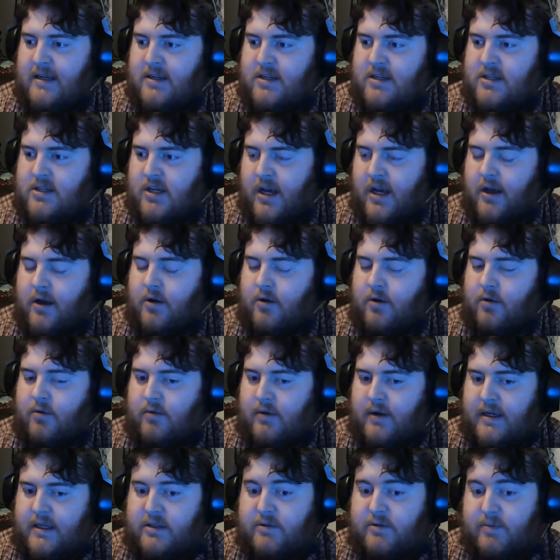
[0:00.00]
So
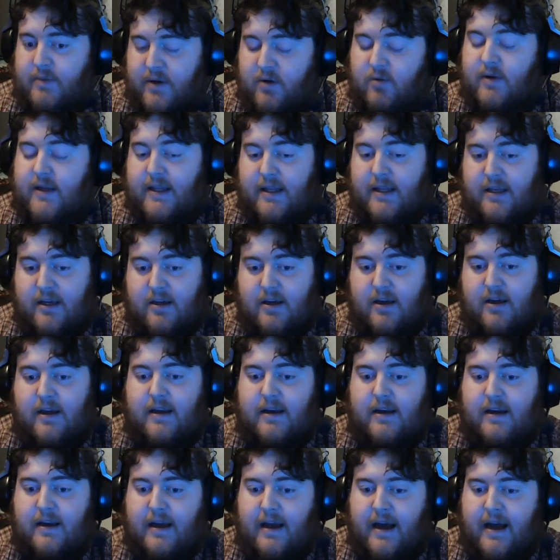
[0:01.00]
it's been really
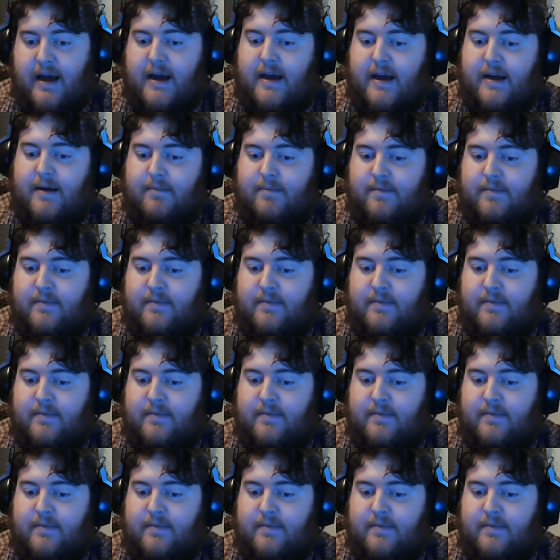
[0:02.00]
good. Um,